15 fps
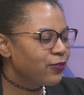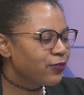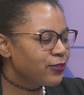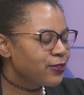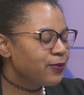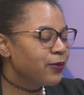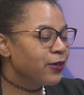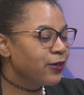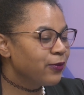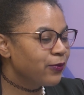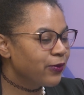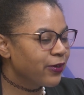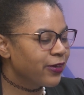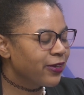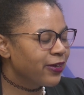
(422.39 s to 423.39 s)
Samira,
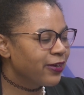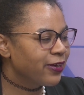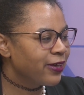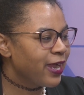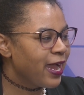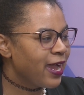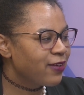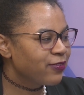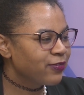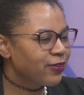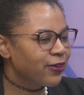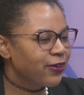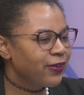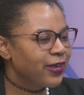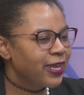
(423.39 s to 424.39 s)
wore her
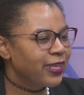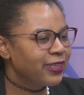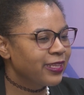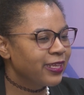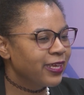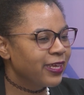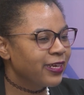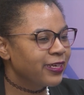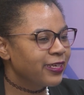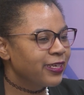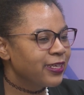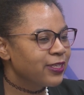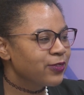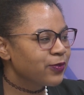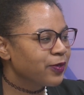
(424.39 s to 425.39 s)
afro, and then
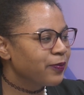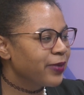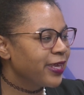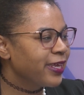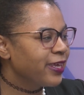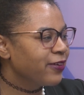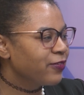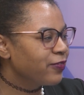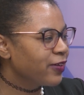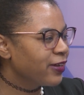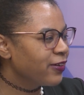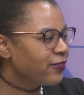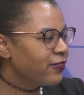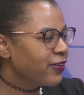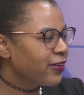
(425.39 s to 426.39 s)
kids were making
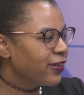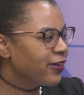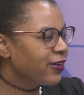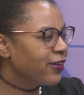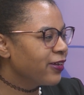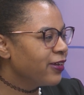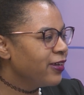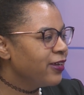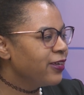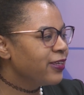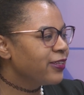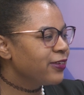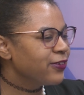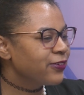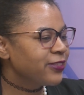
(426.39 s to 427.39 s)
fun of her.
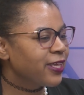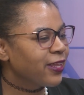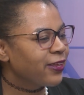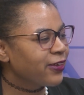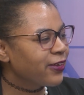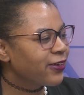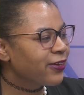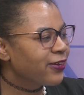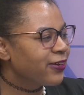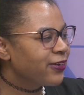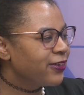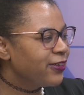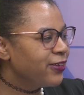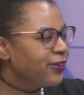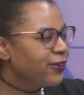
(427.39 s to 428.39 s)
They were telling her,
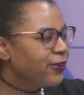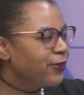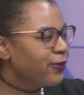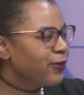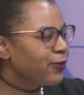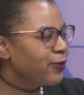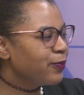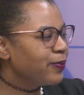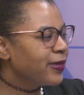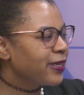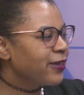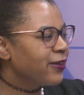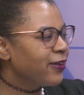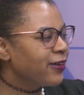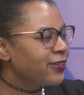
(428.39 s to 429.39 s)
you know, go
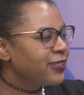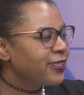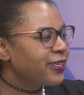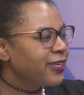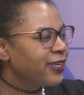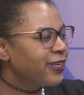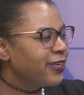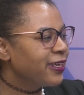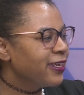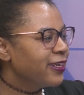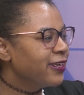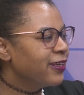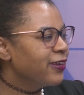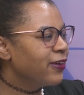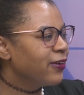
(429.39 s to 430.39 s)
pick cotton
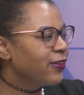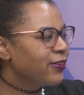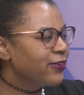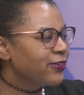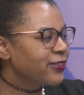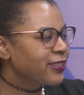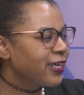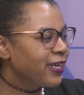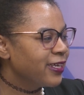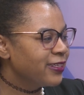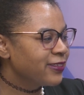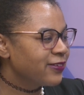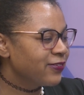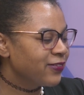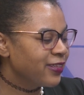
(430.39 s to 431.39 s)
and all those
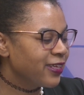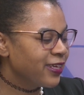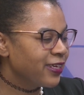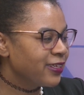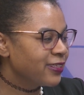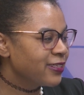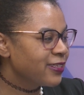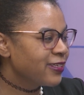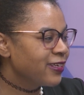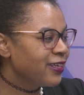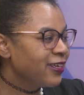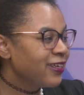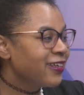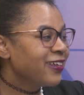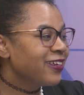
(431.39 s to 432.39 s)
kinds of things.
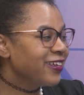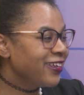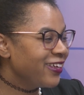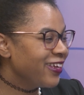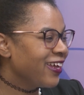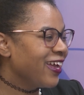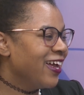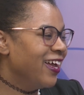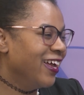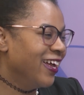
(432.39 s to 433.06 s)
Yeah. Hmm.